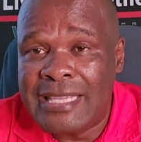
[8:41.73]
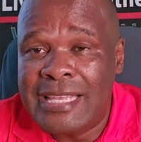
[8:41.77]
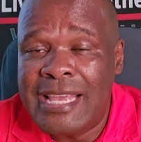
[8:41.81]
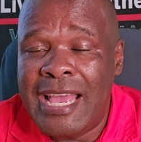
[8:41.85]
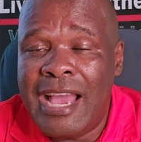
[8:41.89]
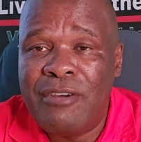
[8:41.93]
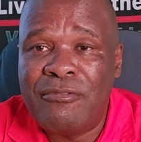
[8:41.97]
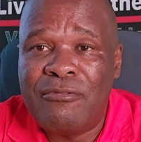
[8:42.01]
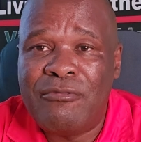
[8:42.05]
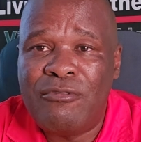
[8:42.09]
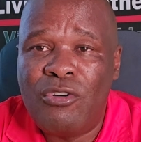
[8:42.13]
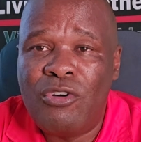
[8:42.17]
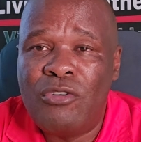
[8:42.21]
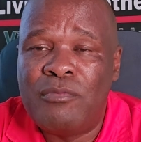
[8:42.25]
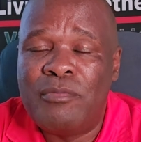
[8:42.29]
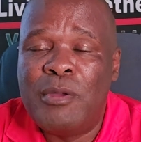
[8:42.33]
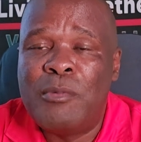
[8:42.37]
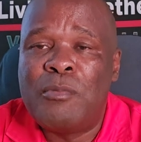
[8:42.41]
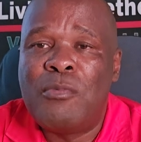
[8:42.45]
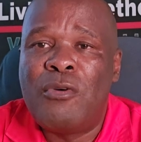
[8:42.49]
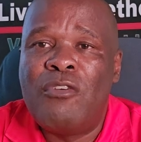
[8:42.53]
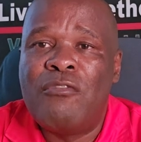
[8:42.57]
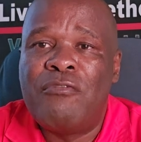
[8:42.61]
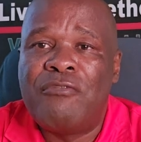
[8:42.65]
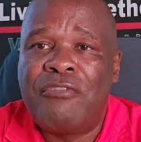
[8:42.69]
Therefore,
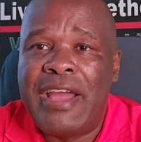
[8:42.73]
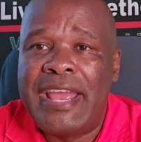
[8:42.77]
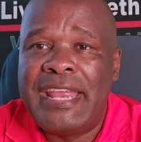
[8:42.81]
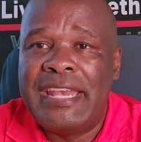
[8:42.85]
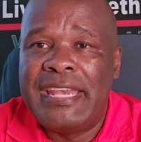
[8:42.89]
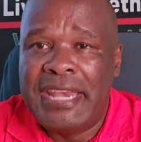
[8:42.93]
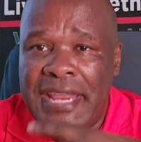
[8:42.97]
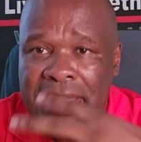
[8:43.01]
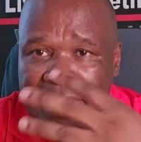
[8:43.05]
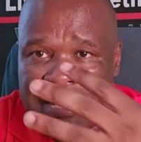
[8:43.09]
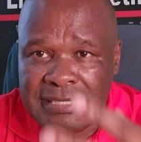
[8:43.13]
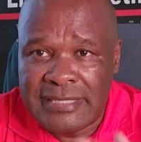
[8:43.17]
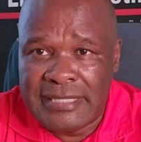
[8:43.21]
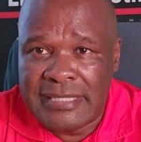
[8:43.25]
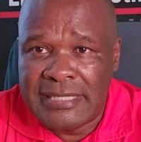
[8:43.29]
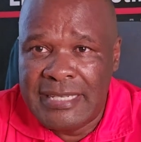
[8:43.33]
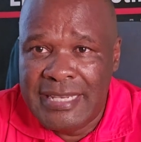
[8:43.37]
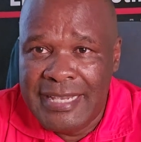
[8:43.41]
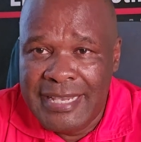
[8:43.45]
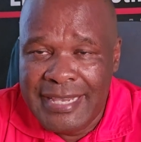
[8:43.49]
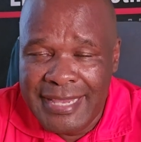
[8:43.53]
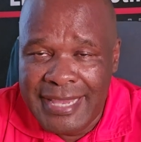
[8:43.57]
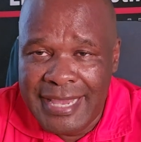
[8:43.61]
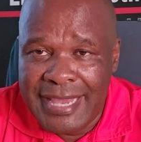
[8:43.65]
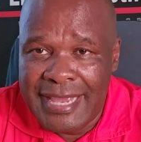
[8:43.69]
people finance
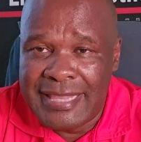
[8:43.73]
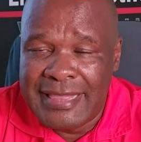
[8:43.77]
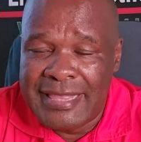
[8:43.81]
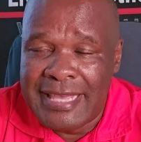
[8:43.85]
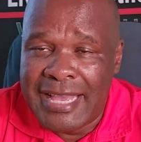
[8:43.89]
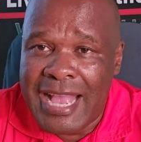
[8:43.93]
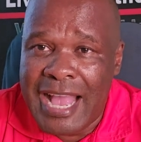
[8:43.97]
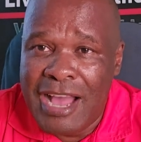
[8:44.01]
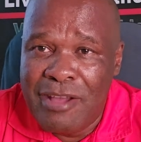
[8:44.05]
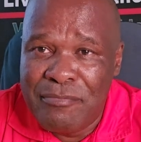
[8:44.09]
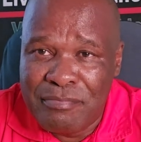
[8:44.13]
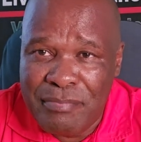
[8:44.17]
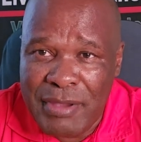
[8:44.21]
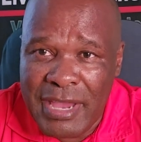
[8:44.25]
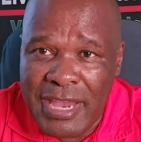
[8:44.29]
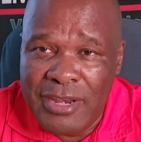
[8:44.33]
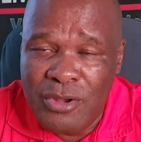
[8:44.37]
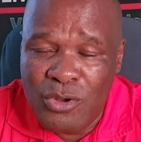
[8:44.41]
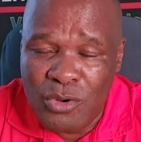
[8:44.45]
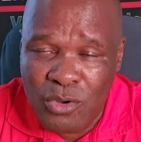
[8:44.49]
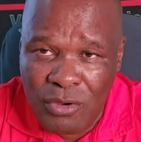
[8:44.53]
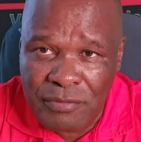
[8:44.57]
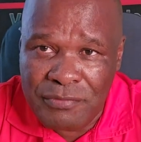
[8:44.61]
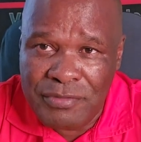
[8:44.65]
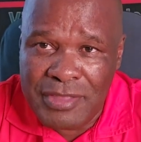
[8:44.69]
uh, the
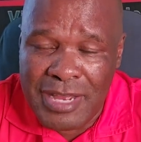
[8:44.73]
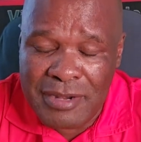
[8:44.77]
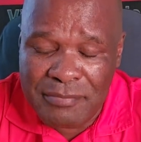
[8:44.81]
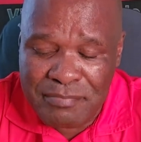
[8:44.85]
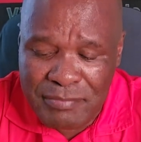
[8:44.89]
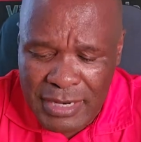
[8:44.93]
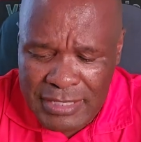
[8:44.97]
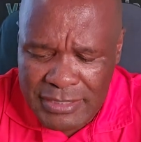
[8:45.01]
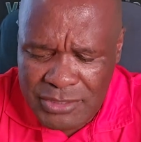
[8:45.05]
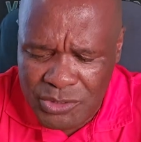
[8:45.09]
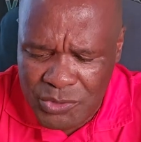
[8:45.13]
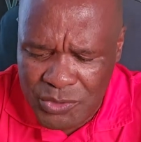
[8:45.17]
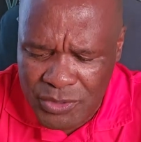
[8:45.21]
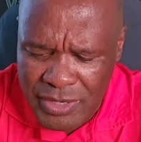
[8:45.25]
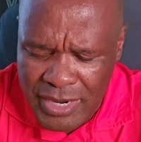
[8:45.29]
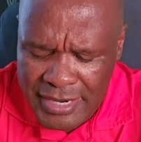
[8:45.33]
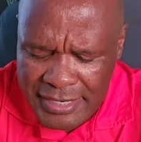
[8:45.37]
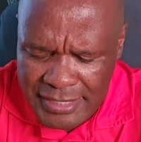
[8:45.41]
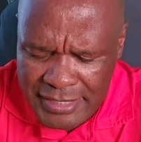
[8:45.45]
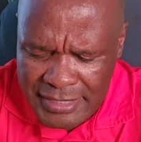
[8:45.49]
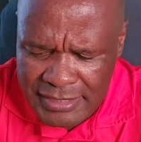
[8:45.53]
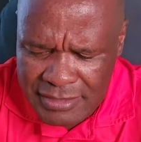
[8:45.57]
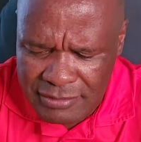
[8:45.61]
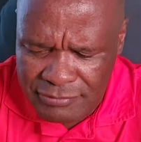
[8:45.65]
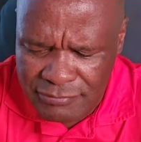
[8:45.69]
campaign of that particular
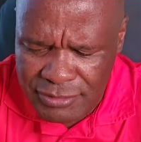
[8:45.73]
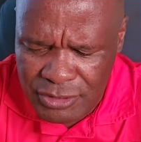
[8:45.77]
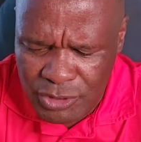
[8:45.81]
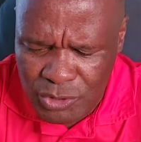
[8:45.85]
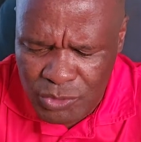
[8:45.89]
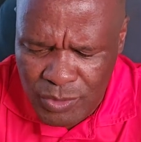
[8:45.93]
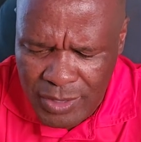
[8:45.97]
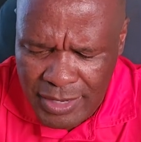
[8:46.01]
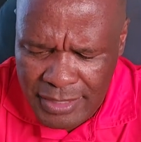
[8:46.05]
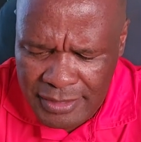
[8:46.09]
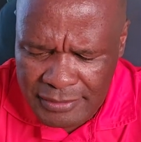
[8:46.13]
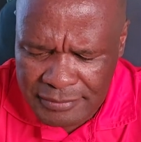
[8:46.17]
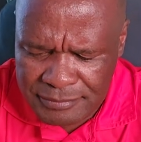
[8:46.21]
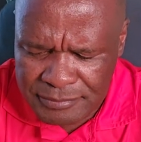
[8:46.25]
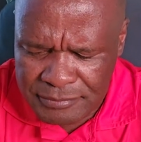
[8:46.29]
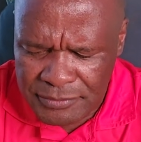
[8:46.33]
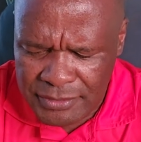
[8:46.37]
individual.